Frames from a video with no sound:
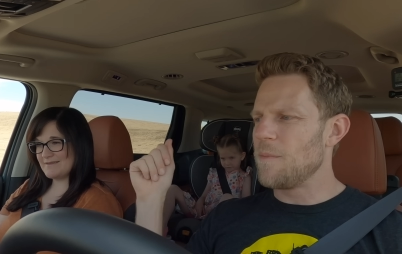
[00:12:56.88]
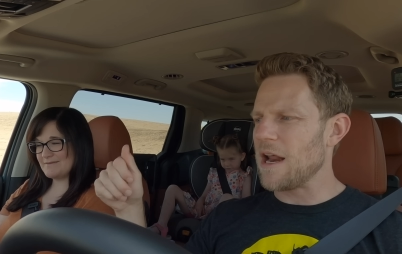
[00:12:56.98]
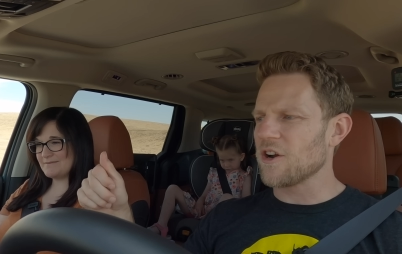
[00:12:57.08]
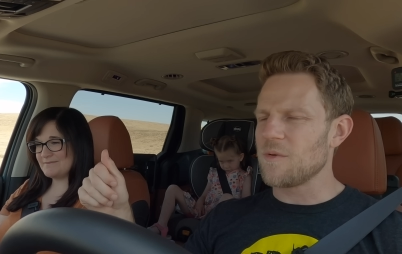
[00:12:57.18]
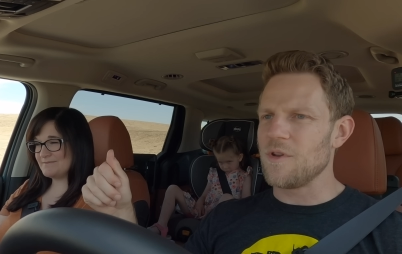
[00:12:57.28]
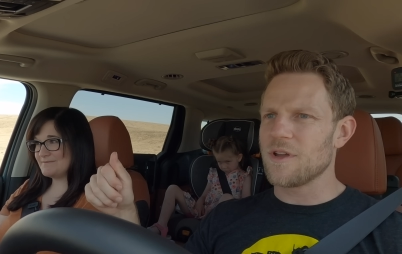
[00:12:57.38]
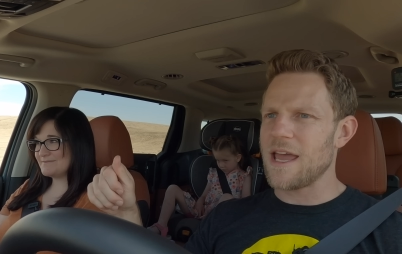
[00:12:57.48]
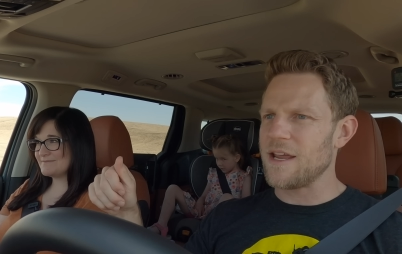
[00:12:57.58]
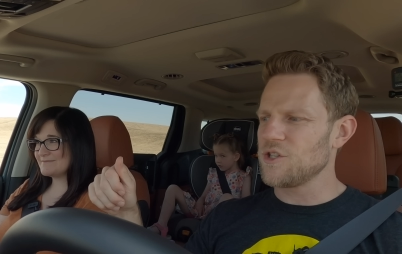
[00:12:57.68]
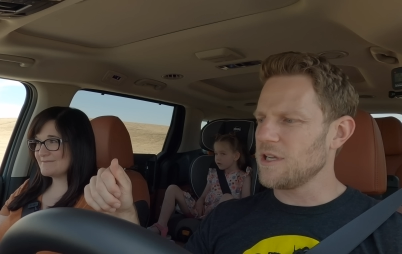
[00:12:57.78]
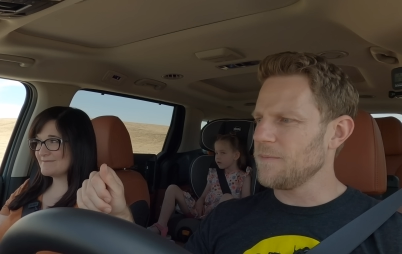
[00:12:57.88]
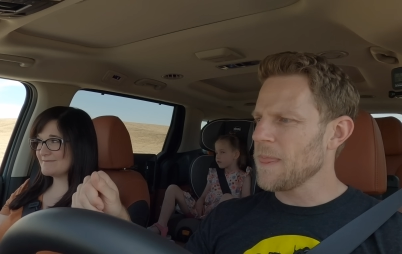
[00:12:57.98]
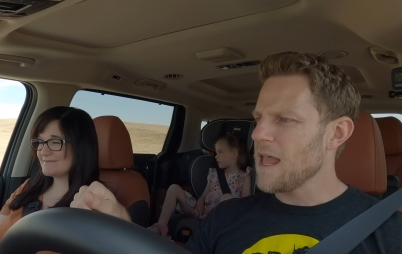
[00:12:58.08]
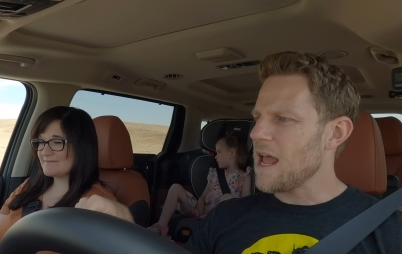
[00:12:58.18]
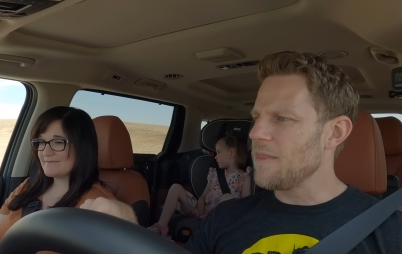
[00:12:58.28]
Speaker 1: better communication.
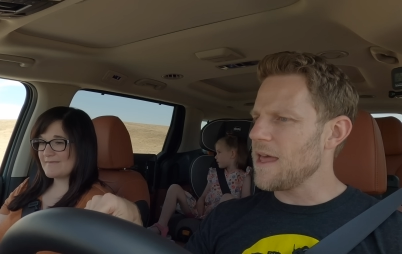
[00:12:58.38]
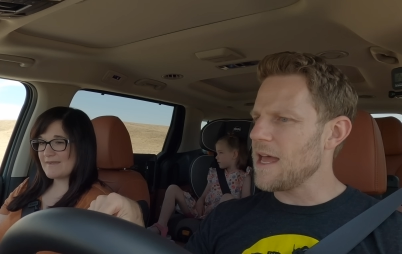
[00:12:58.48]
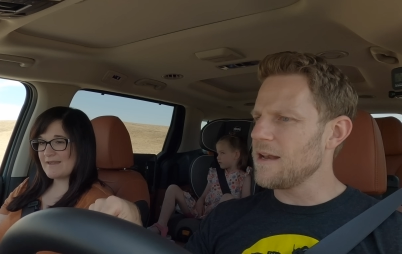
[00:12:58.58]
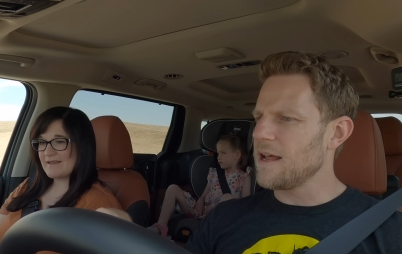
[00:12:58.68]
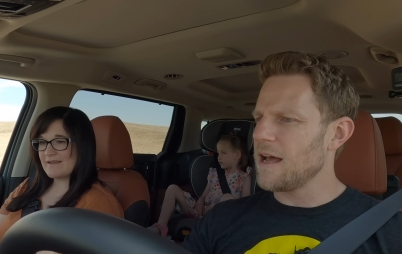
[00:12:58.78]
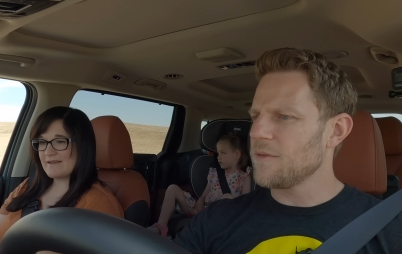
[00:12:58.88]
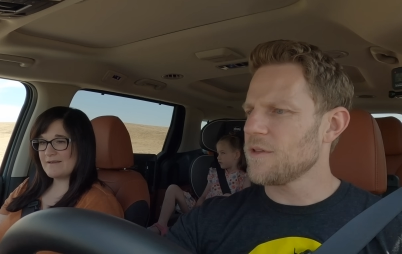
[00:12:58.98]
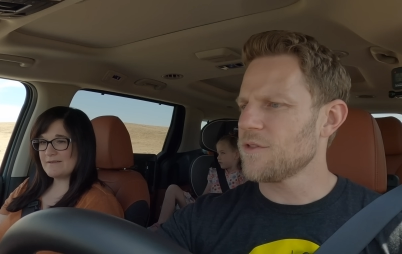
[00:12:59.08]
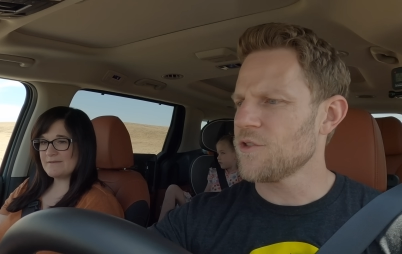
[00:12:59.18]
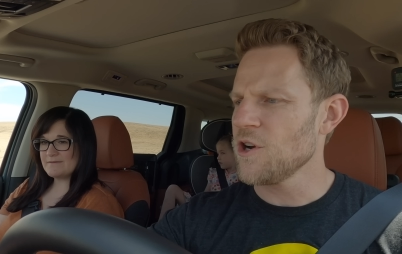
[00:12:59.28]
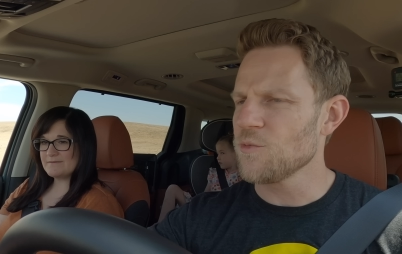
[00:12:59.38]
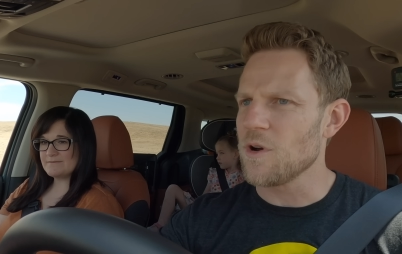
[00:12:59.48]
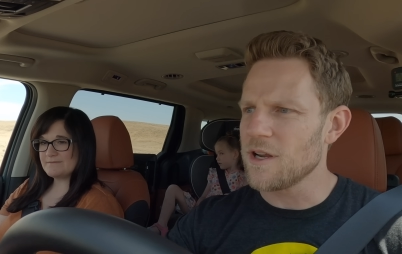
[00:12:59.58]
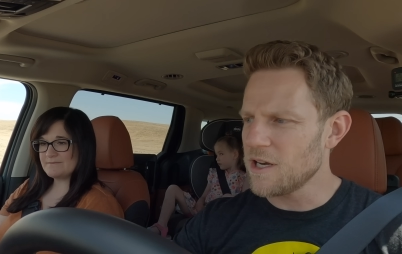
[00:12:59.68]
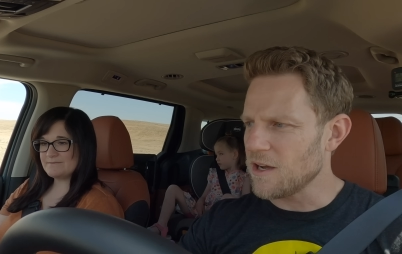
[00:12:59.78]
And then uh, the third
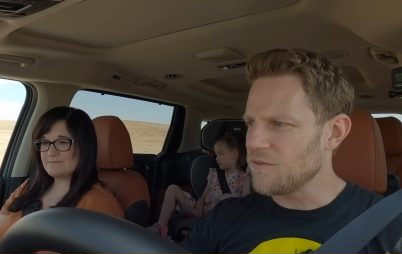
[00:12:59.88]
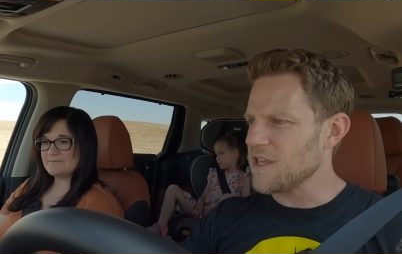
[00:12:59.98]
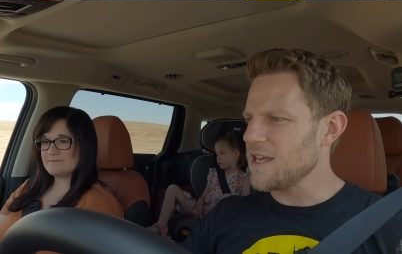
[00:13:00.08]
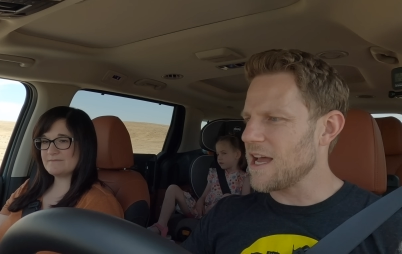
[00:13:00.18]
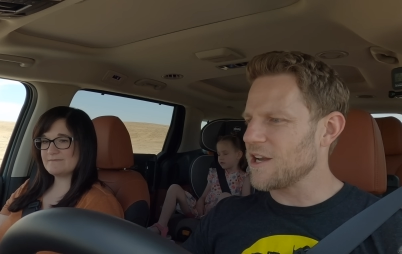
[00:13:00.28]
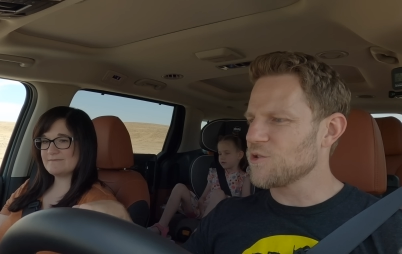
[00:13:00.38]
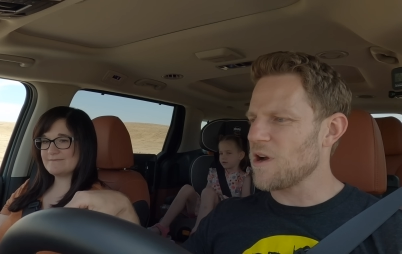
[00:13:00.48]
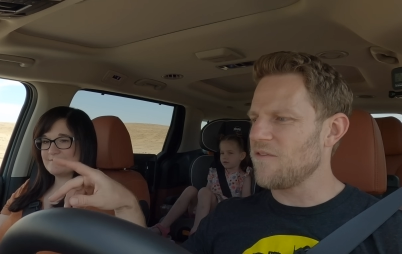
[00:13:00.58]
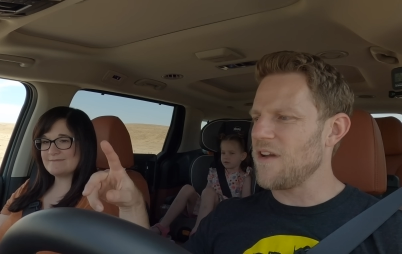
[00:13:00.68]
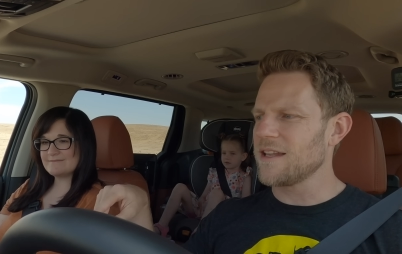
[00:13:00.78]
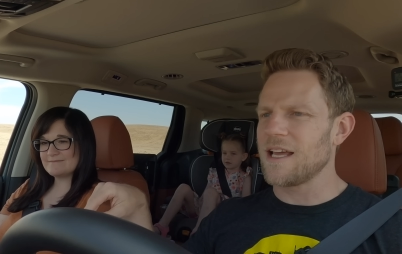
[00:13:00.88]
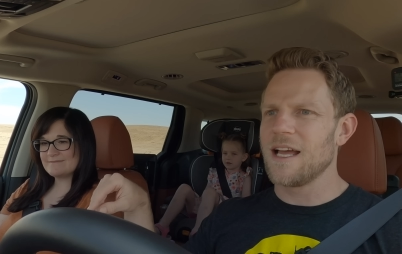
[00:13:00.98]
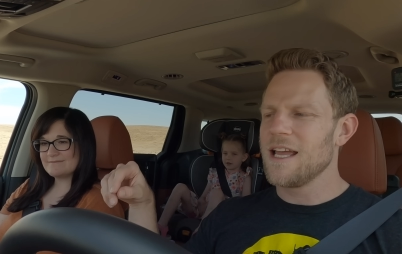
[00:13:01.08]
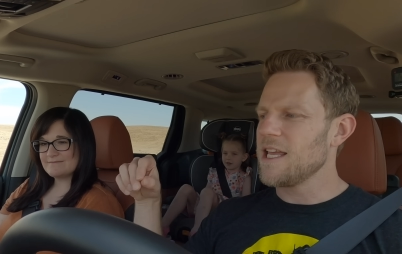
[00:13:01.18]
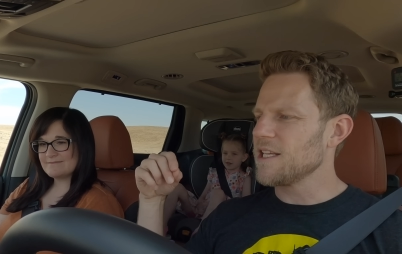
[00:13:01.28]
one of the uh,
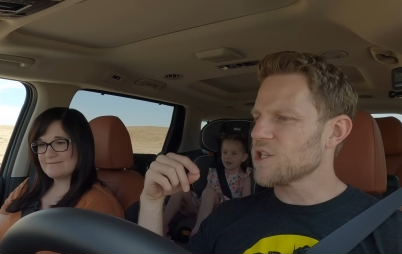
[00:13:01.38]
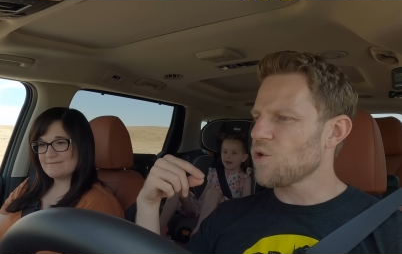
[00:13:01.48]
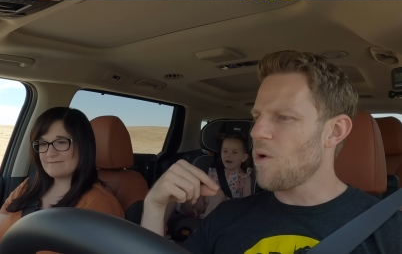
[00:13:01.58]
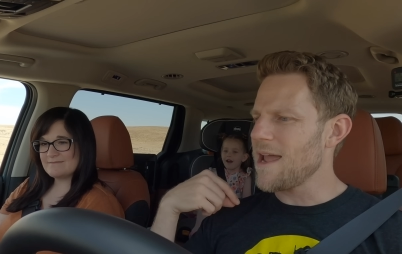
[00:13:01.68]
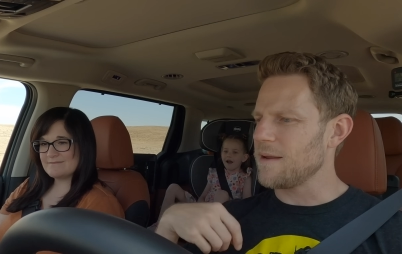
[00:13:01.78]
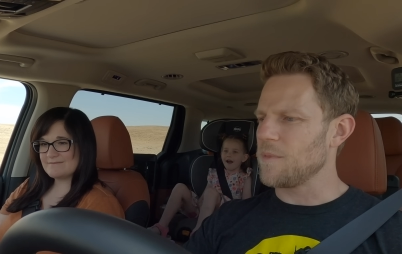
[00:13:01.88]
trifecta is quiet